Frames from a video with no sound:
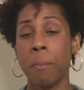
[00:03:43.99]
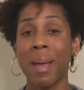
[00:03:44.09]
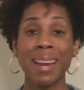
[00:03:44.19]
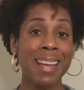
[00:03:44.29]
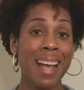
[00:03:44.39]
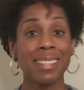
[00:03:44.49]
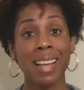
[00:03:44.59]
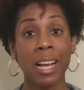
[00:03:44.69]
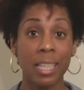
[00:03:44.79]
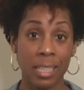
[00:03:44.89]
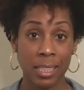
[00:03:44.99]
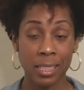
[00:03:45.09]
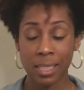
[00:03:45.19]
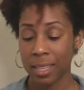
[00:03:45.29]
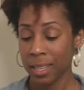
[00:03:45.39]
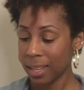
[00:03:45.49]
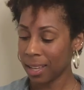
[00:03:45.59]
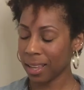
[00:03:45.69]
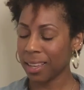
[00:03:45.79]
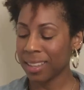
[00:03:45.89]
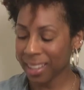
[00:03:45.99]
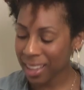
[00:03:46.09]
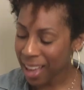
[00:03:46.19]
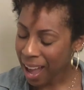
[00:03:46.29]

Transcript: many as I could.